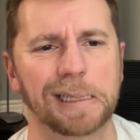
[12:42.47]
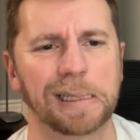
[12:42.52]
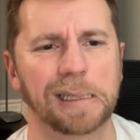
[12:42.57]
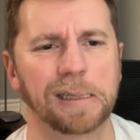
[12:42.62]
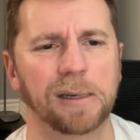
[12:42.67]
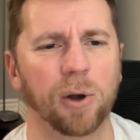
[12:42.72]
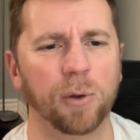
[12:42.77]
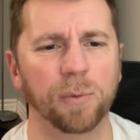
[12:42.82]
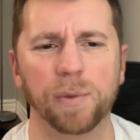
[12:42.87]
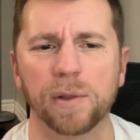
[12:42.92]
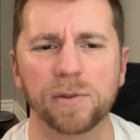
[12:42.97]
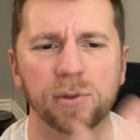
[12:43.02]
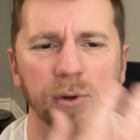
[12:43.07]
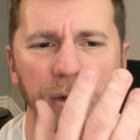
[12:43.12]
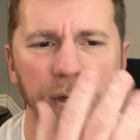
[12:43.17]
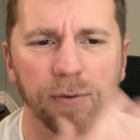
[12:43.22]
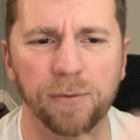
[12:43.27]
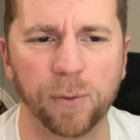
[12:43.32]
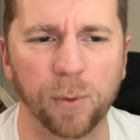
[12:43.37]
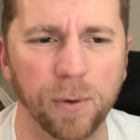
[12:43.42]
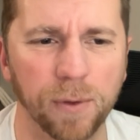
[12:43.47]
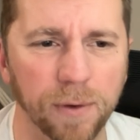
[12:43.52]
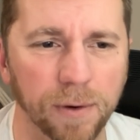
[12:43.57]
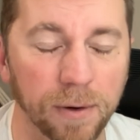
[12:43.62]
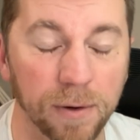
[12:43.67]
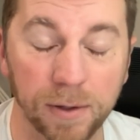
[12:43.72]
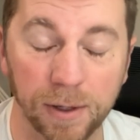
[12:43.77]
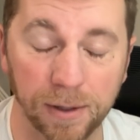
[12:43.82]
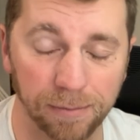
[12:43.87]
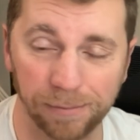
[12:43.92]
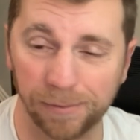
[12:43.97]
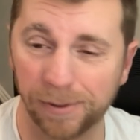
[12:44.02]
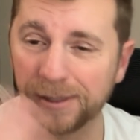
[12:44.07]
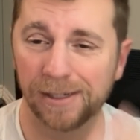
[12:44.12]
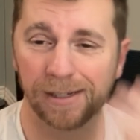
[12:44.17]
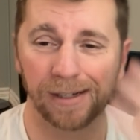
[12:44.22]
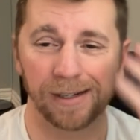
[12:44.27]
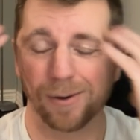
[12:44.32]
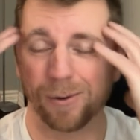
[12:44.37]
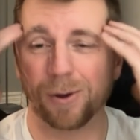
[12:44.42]
Oh, that's already 4 there. Okay.
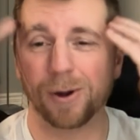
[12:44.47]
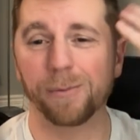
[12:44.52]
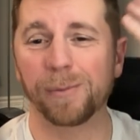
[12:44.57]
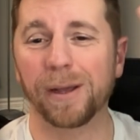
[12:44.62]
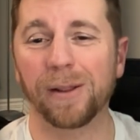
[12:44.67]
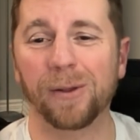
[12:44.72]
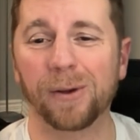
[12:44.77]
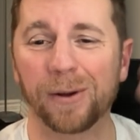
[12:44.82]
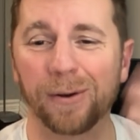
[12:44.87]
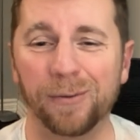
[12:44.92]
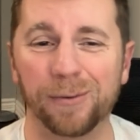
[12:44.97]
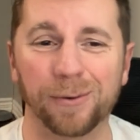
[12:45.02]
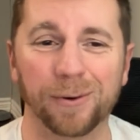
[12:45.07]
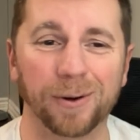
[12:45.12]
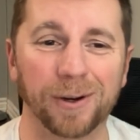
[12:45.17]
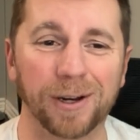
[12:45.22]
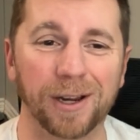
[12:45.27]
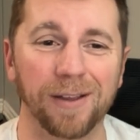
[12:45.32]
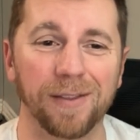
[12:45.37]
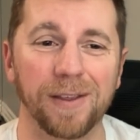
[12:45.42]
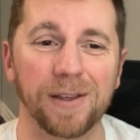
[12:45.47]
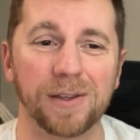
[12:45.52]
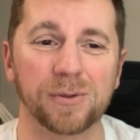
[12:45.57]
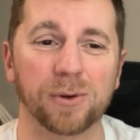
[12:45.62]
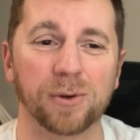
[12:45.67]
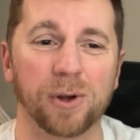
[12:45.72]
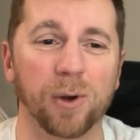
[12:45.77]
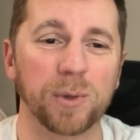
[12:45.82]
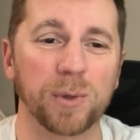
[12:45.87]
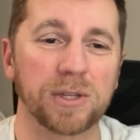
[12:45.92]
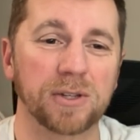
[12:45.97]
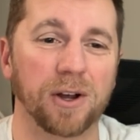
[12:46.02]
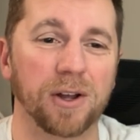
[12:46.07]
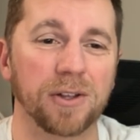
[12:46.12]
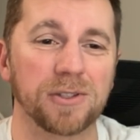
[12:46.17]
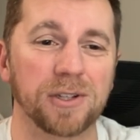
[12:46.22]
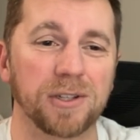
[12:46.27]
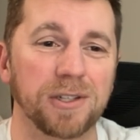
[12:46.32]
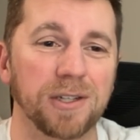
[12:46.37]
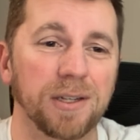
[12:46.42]
What am I looking for? Okay, these are all
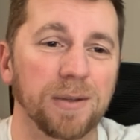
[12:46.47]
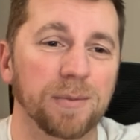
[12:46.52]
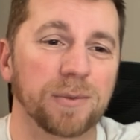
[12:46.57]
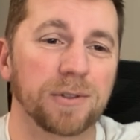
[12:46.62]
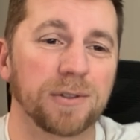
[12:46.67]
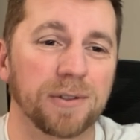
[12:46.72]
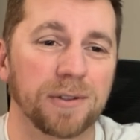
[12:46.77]
Wisconsin teams.